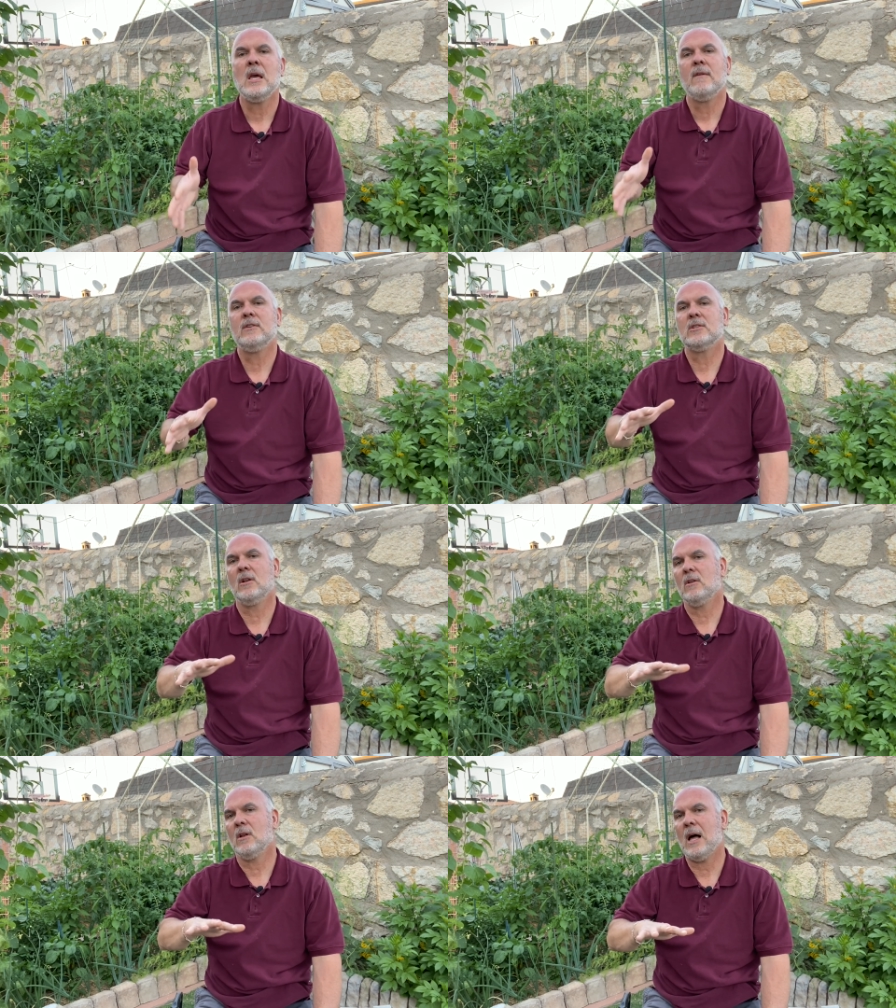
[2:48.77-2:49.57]
If it's a
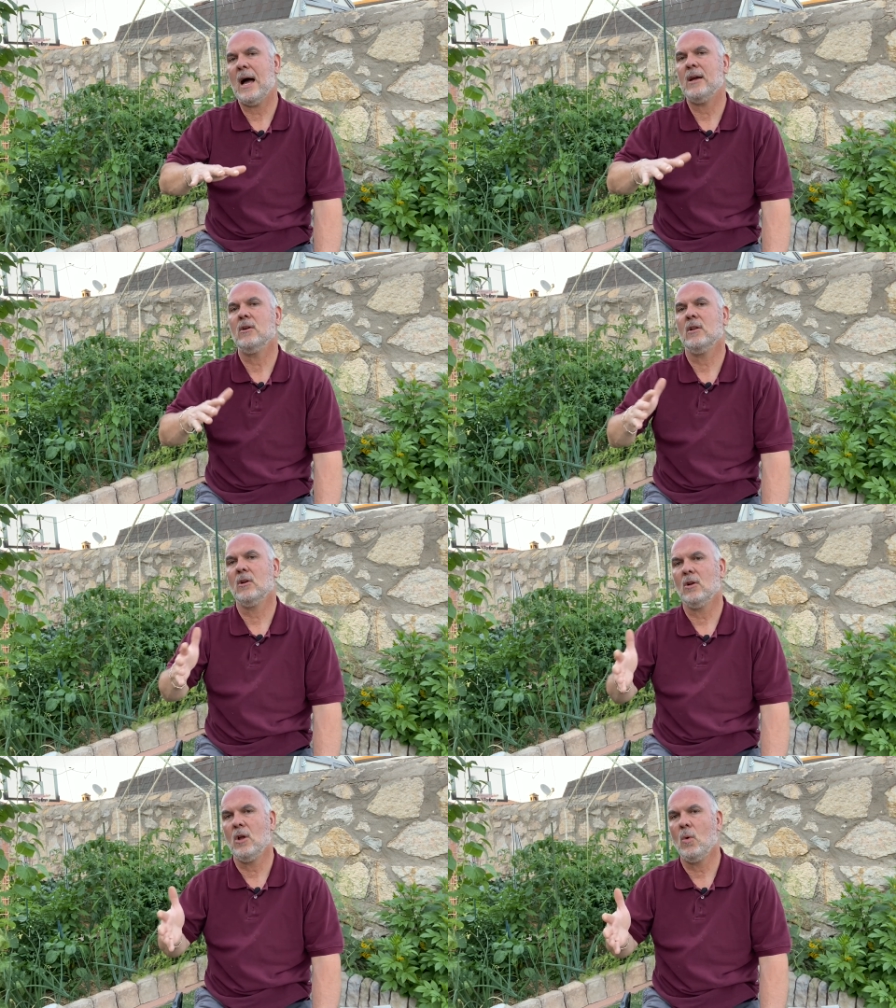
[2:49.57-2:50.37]
little higher, a
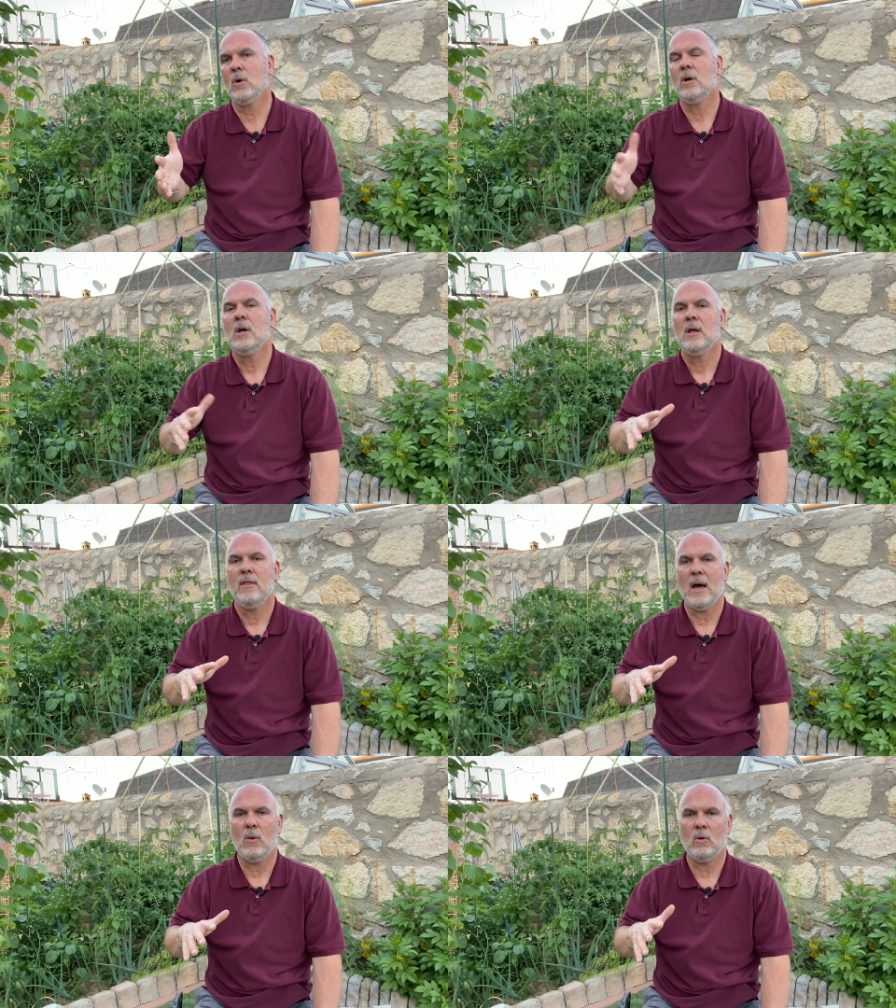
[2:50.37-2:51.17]
little lower,
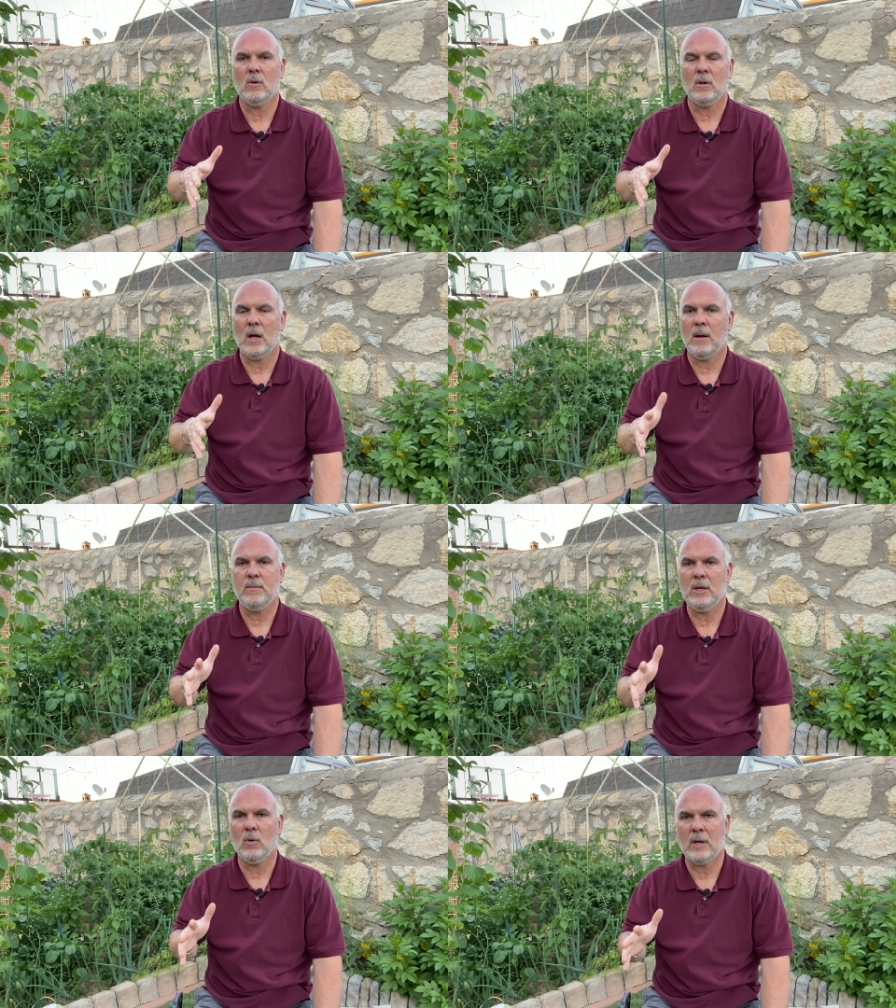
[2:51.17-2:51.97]
that will uh,
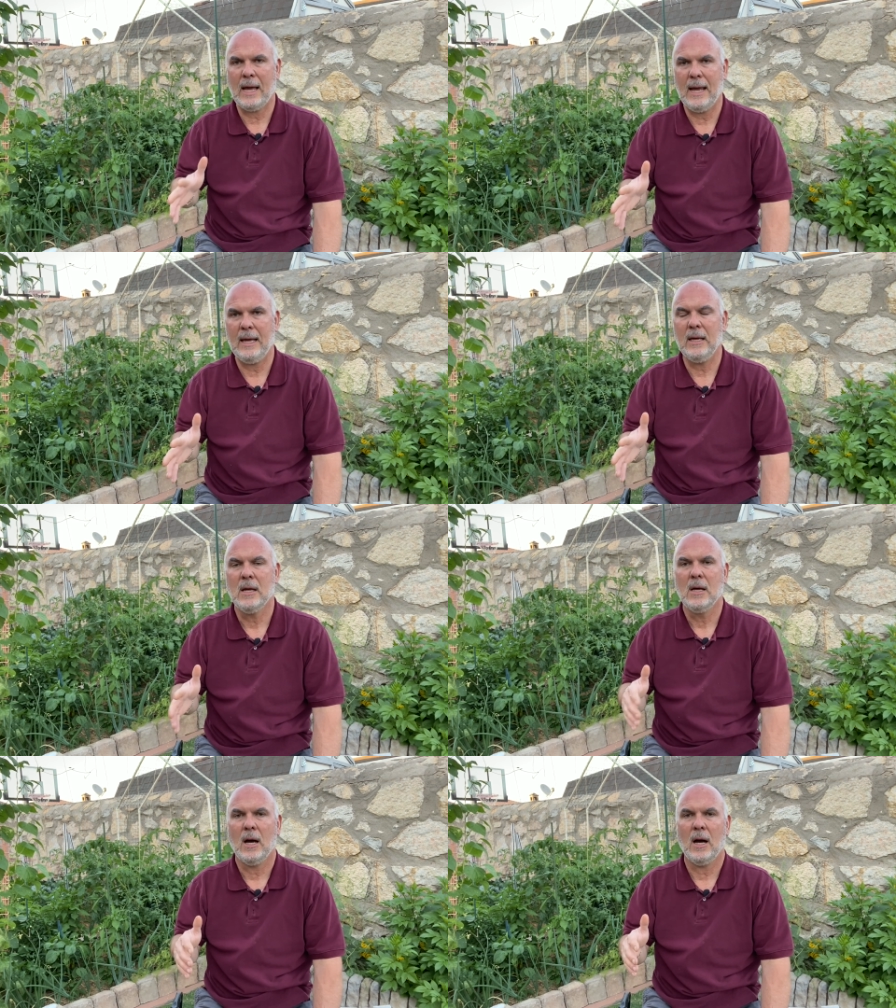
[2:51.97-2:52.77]
be okay,
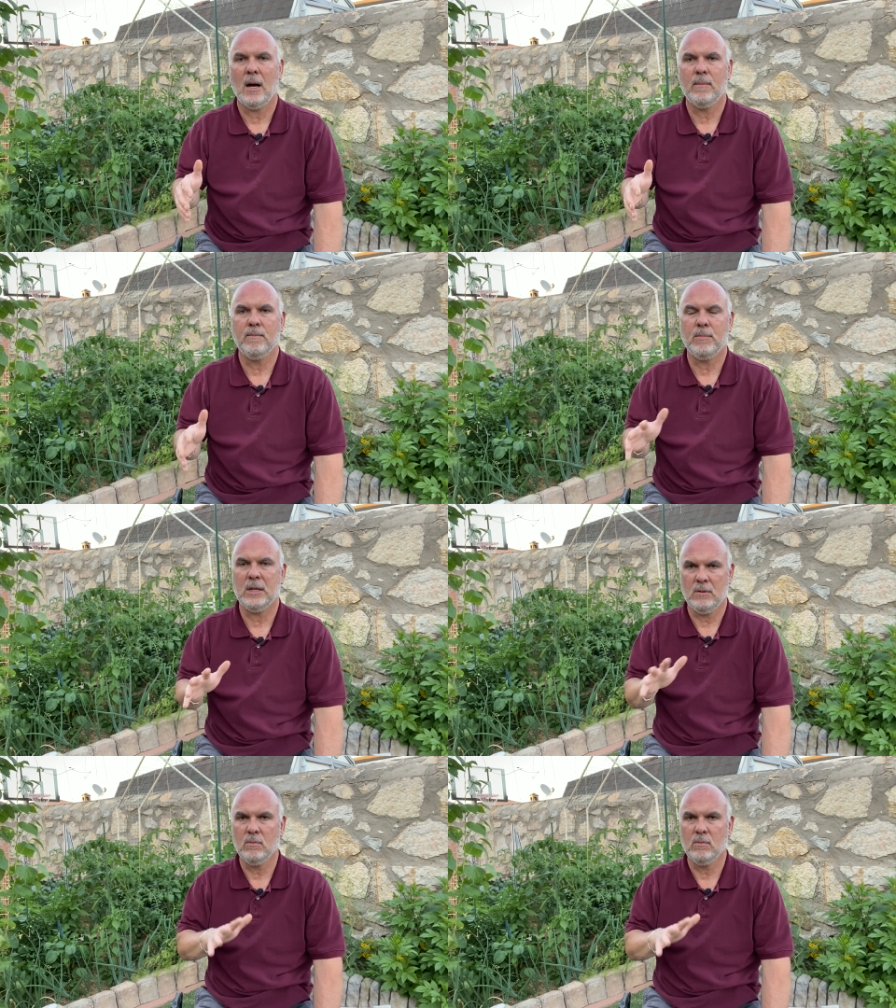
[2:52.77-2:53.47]
um, but